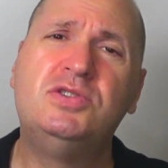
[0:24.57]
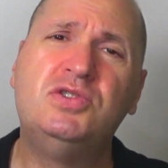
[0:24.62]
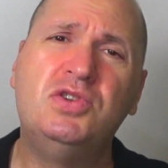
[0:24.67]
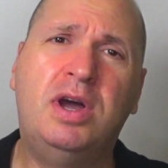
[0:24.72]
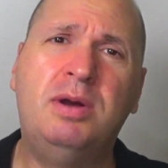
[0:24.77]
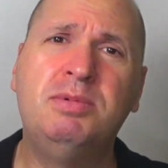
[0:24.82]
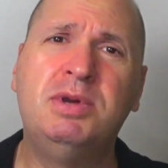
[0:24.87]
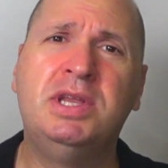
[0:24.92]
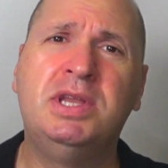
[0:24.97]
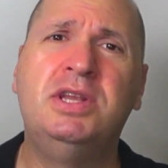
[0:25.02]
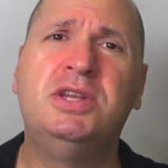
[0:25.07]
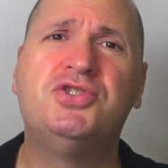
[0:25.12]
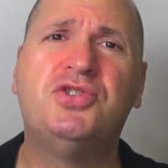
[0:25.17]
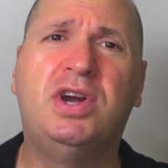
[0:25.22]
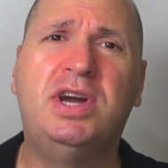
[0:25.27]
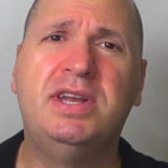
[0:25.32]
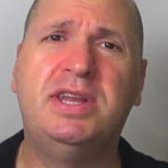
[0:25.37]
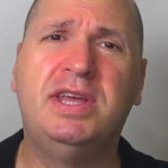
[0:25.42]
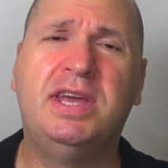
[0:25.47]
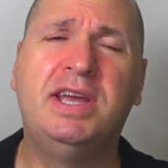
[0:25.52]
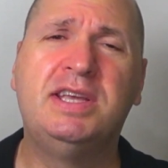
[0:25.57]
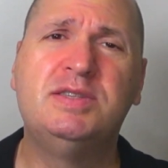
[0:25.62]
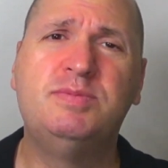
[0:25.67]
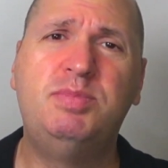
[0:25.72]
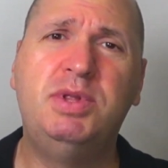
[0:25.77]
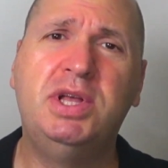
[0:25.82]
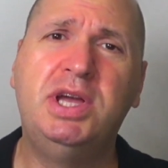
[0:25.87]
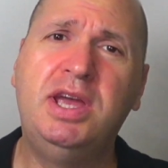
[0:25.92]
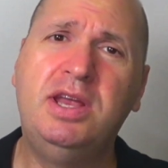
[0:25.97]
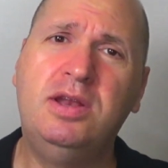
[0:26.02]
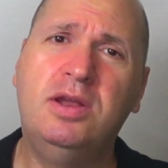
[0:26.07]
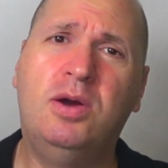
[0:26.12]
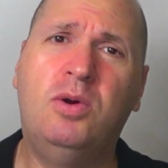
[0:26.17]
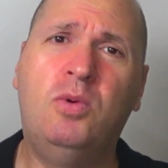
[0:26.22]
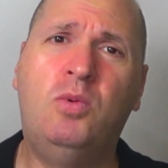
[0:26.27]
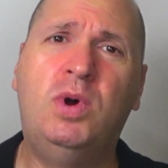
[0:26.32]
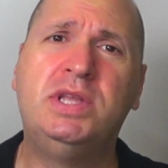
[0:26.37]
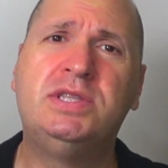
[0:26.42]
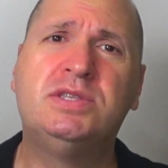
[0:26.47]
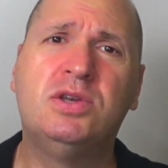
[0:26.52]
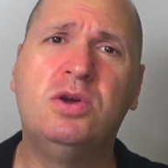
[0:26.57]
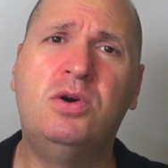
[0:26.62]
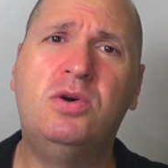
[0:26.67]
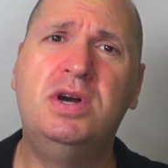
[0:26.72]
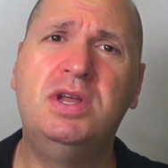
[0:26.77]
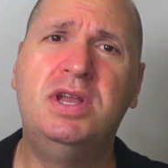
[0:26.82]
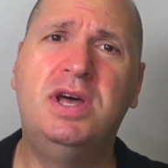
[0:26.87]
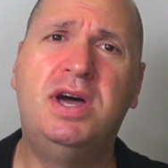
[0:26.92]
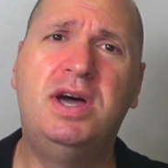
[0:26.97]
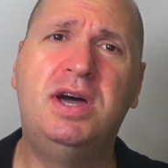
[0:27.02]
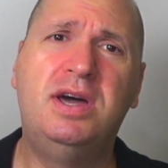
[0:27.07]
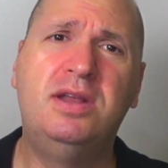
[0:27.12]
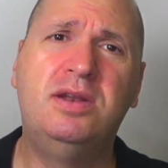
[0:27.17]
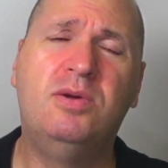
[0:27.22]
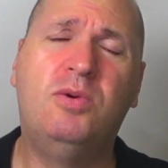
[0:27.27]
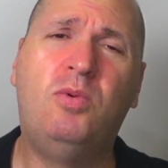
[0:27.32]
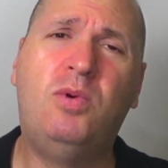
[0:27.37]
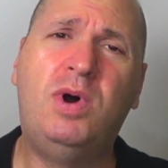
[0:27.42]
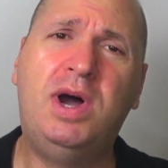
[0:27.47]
So I'm going to try to explain what's going on,